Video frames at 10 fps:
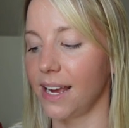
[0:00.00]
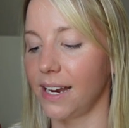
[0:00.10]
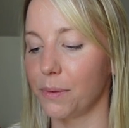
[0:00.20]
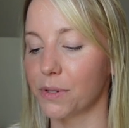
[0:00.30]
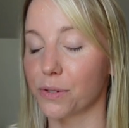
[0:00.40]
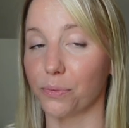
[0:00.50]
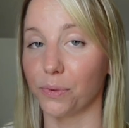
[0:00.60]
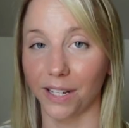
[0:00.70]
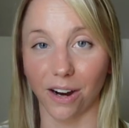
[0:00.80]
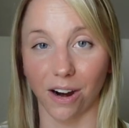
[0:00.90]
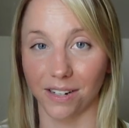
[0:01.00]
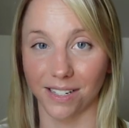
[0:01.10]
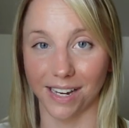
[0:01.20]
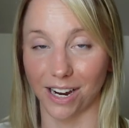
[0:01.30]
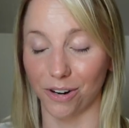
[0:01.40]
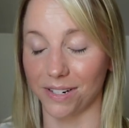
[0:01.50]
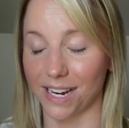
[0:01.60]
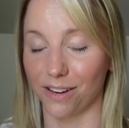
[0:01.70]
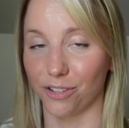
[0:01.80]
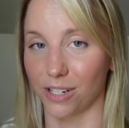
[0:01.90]
and it was really hard to narrow
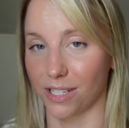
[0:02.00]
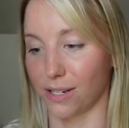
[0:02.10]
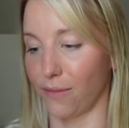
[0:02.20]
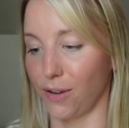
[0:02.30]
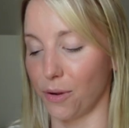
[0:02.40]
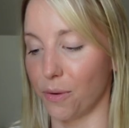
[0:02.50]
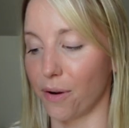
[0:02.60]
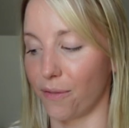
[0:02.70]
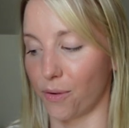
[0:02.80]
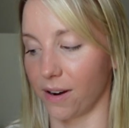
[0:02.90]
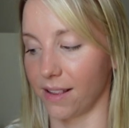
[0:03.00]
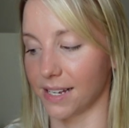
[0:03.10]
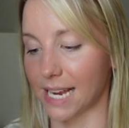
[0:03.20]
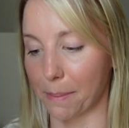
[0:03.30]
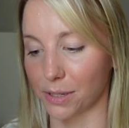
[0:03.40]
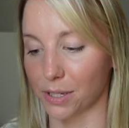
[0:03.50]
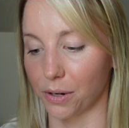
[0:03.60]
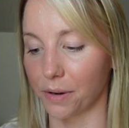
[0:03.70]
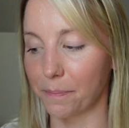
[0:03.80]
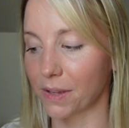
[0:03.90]
down just a few for this
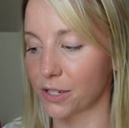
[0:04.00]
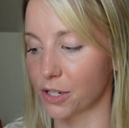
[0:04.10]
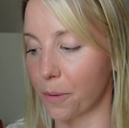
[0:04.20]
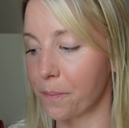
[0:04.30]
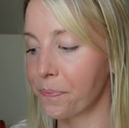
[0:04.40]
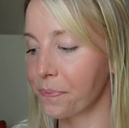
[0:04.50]
episode. So